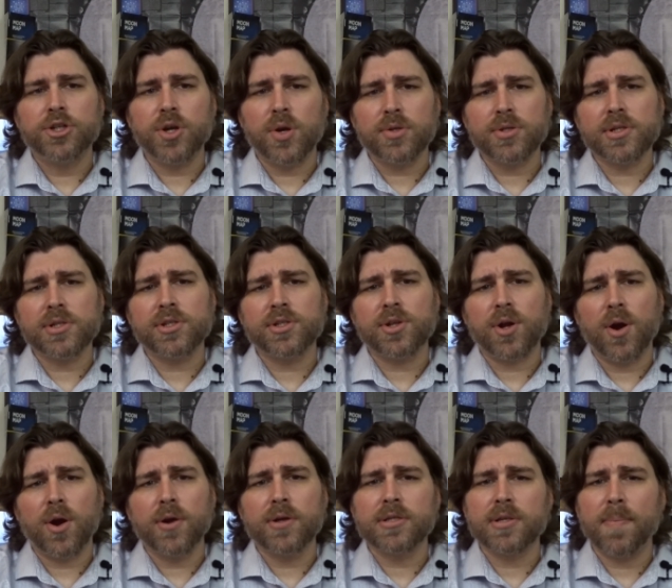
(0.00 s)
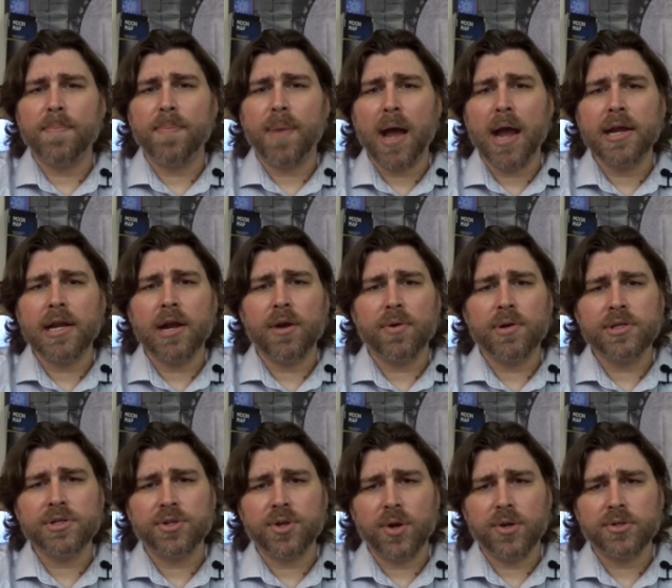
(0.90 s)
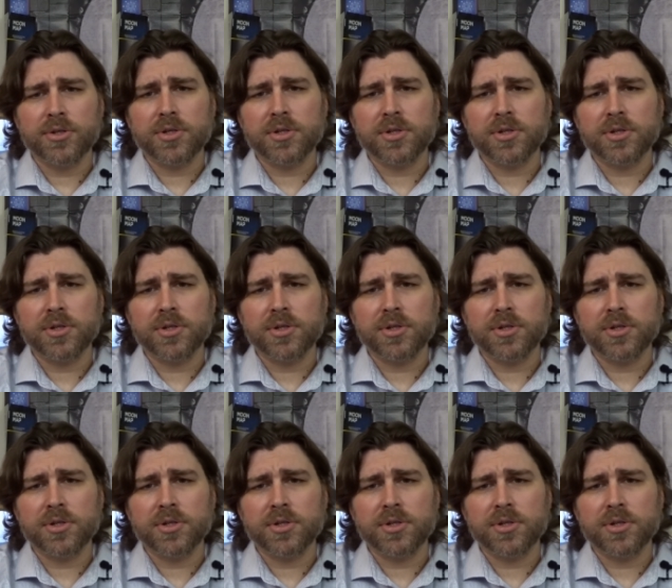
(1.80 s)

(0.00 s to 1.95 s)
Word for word: Scholz's star is a binary star